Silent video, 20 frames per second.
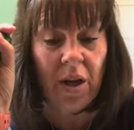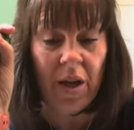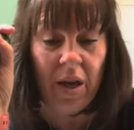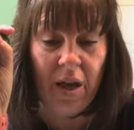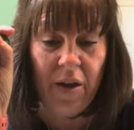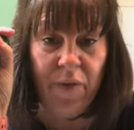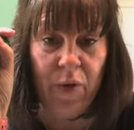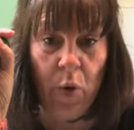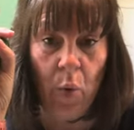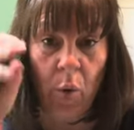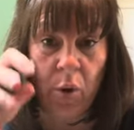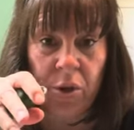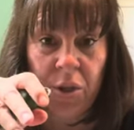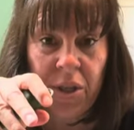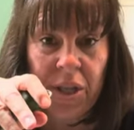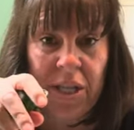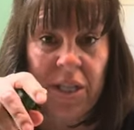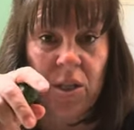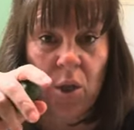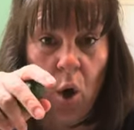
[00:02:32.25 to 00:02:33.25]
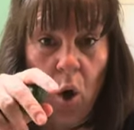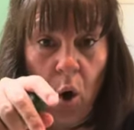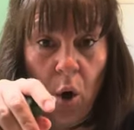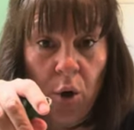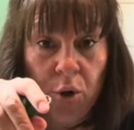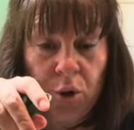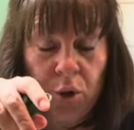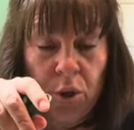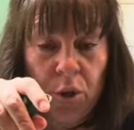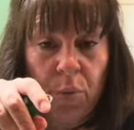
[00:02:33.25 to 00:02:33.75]
if you want this
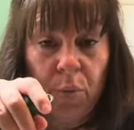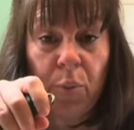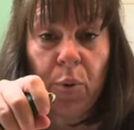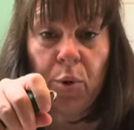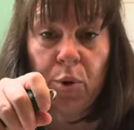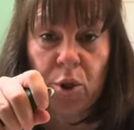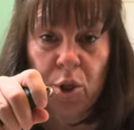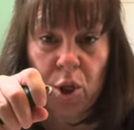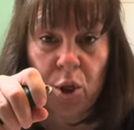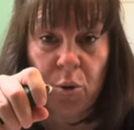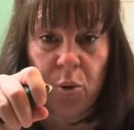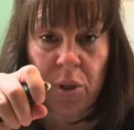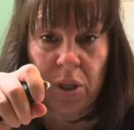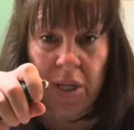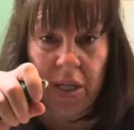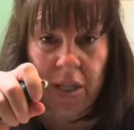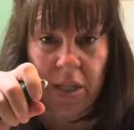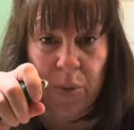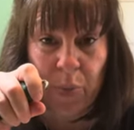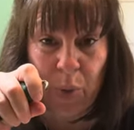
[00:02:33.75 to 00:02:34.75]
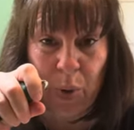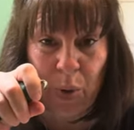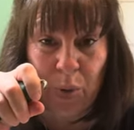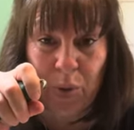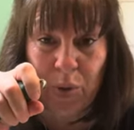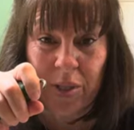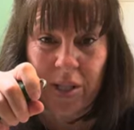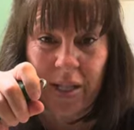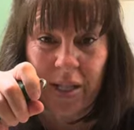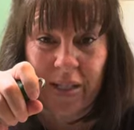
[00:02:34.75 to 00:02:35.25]
hot, put 2
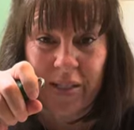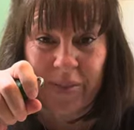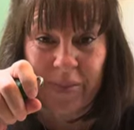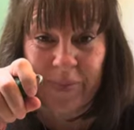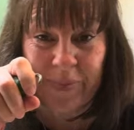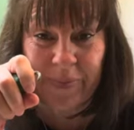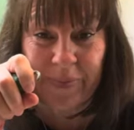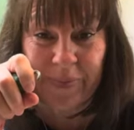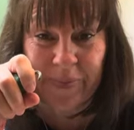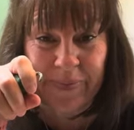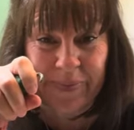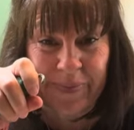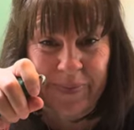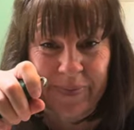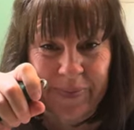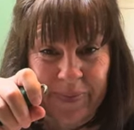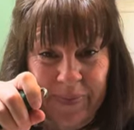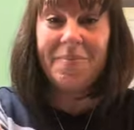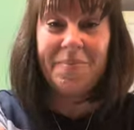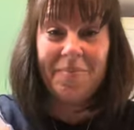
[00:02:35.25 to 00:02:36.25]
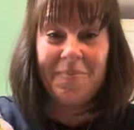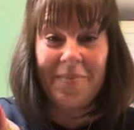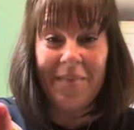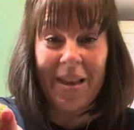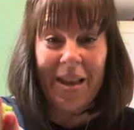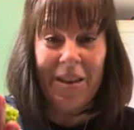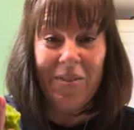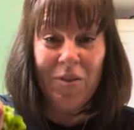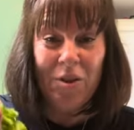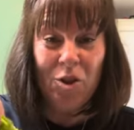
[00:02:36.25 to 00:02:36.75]
teaspoons in.
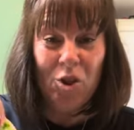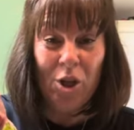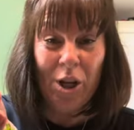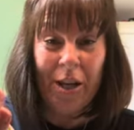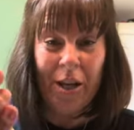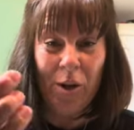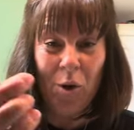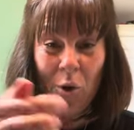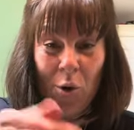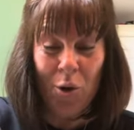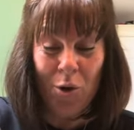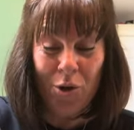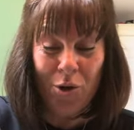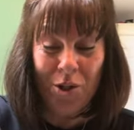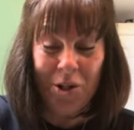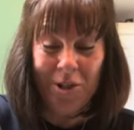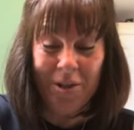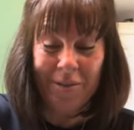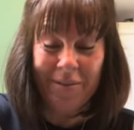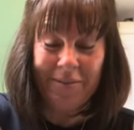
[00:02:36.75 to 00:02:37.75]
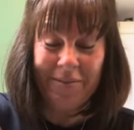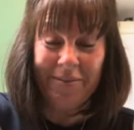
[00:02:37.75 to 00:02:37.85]
In the chilli goes.